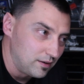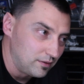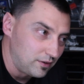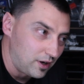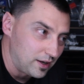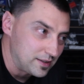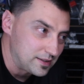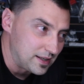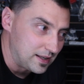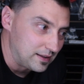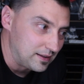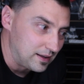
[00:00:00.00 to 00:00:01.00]
nice
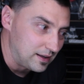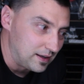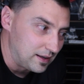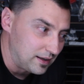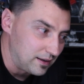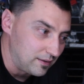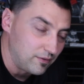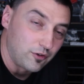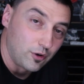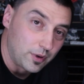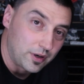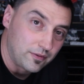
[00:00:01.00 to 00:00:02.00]
and
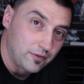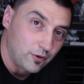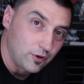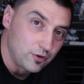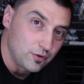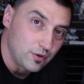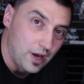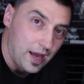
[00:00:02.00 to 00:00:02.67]
informative for you,